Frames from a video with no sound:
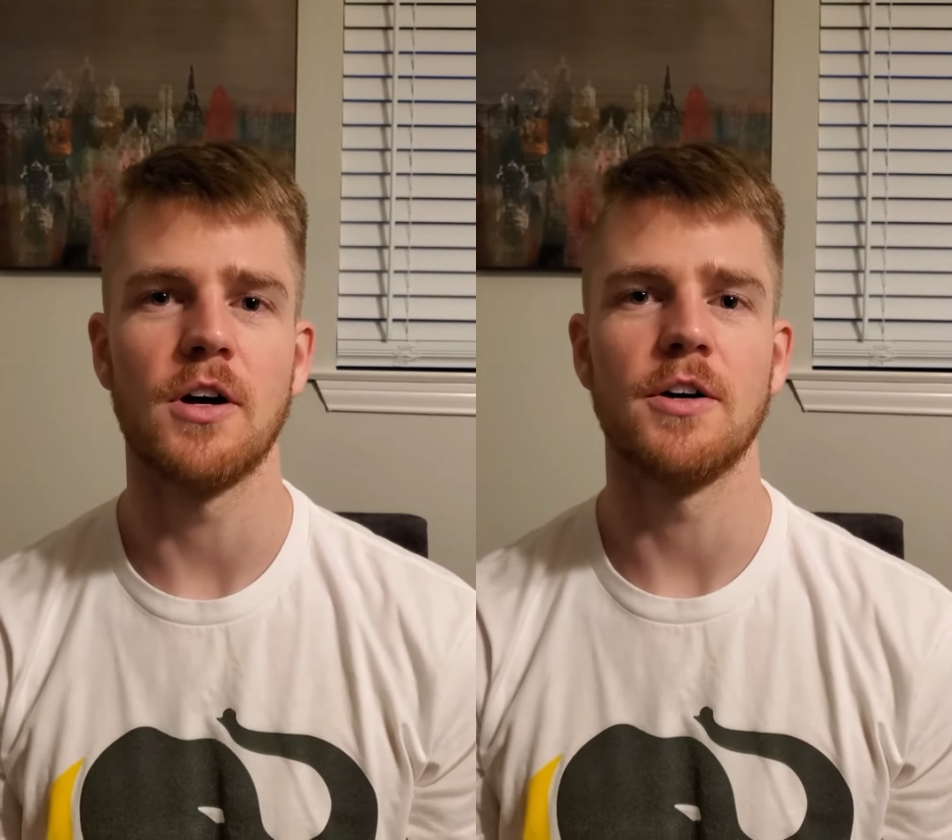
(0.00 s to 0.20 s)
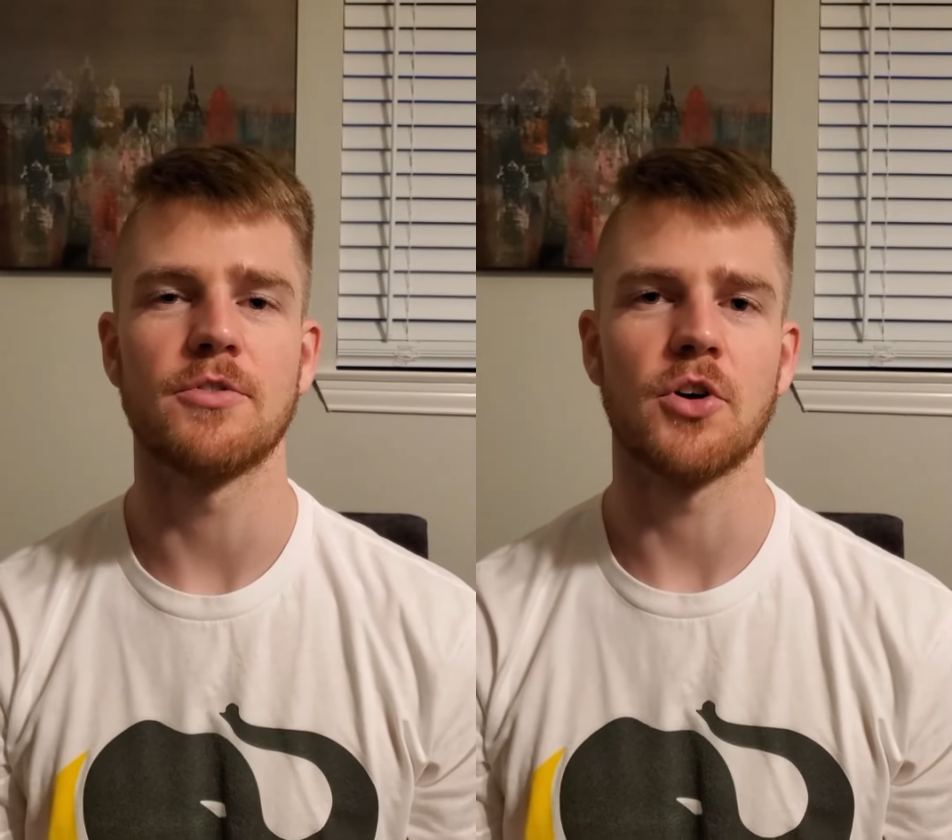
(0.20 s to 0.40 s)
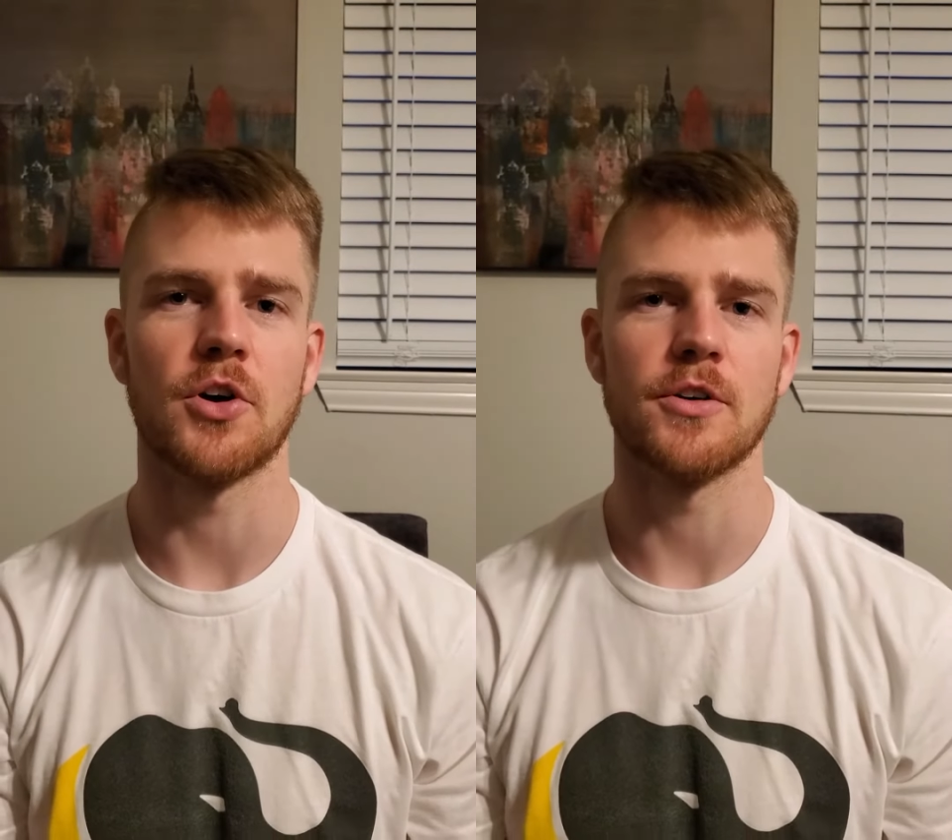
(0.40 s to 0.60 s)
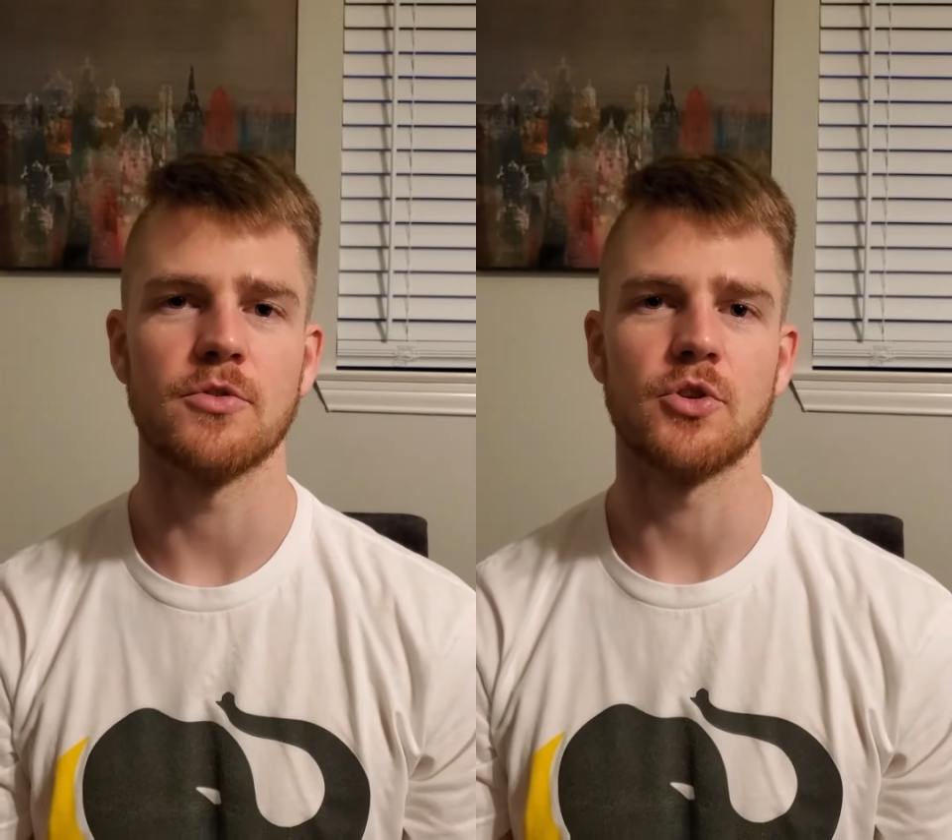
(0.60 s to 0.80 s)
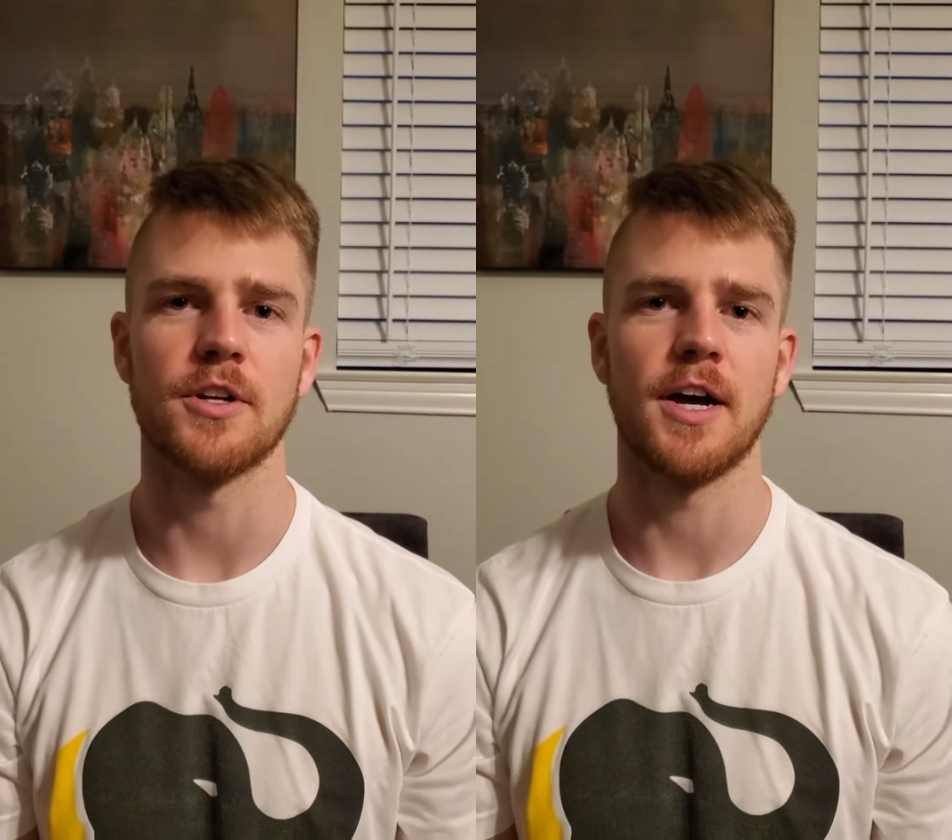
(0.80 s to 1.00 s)
of
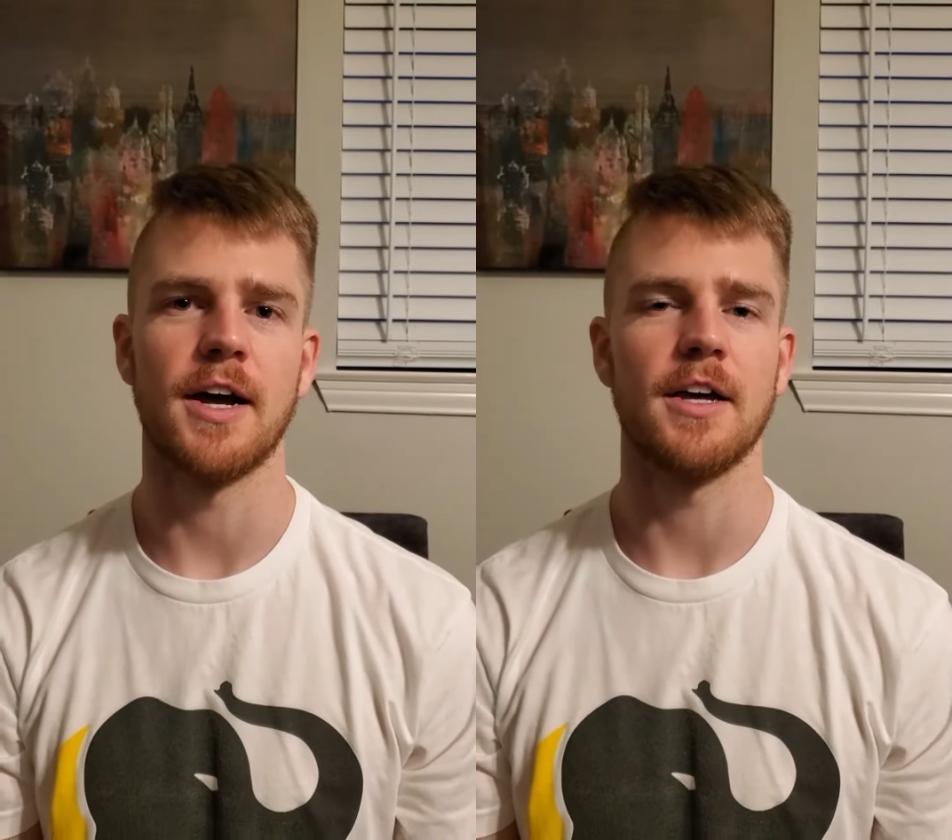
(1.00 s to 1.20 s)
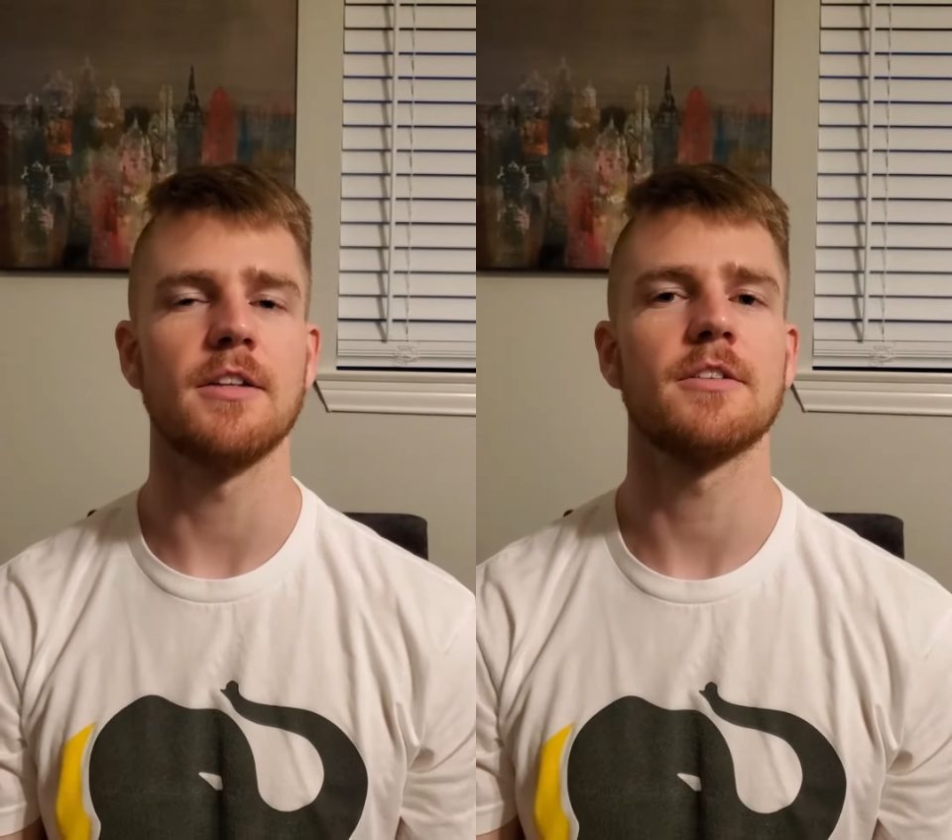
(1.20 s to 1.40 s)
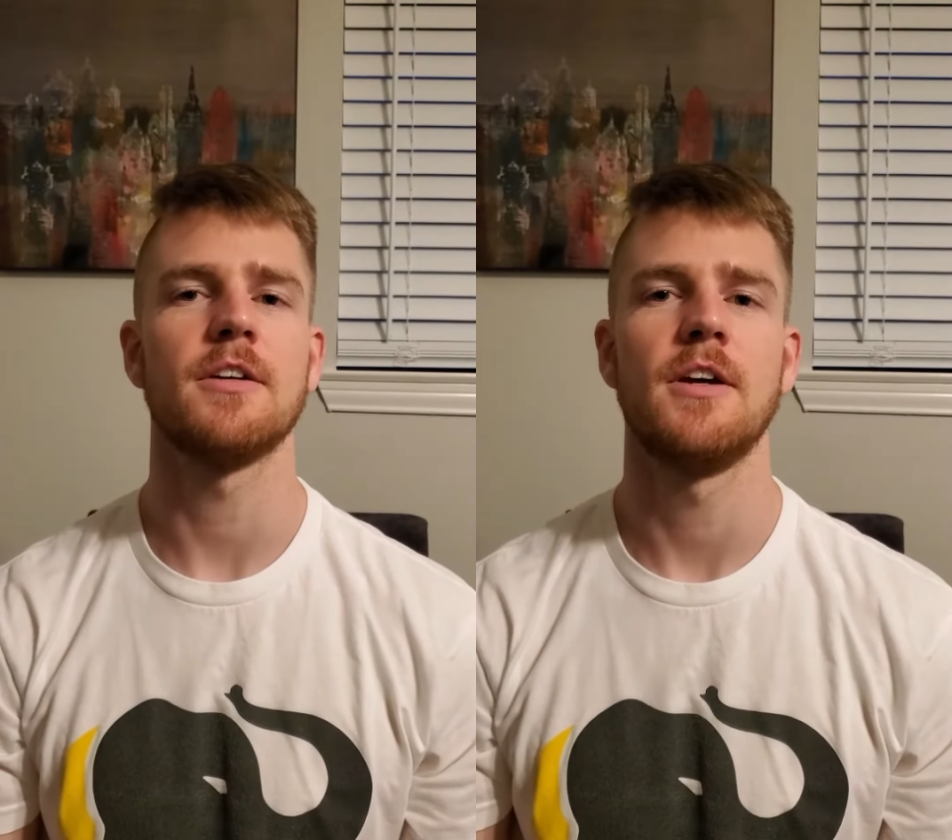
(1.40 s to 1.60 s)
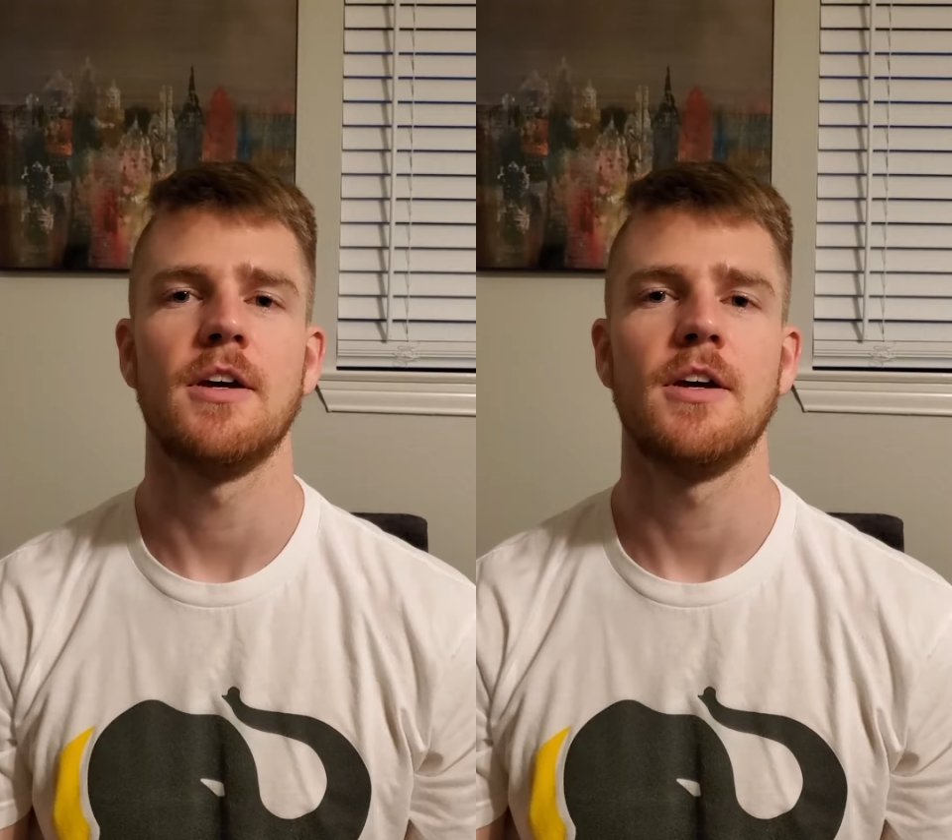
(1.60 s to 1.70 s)
carnivore diet.